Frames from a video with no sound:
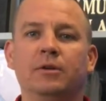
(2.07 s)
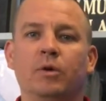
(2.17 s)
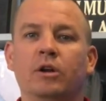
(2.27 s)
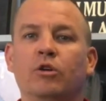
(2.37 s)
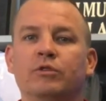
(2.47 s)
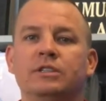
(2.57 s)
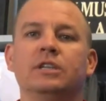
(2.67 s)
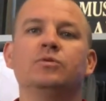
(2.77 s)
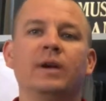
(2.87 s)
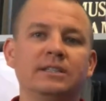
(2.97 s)
I want to go over
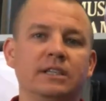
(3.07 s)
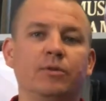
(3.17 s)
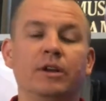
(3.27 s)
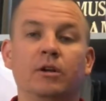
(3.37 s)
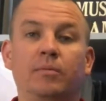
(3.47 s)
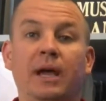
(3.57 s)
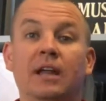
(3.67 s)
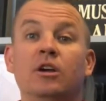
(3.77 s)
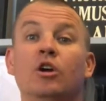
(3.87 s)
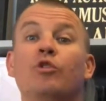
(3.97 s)
6 ways to get rid of your
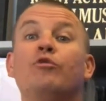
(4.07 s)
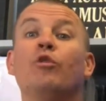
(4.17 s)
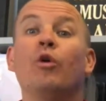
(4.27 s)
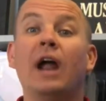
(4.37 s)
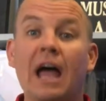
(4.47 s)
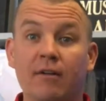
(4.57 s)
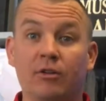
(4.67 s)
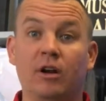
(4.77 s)
pain forever.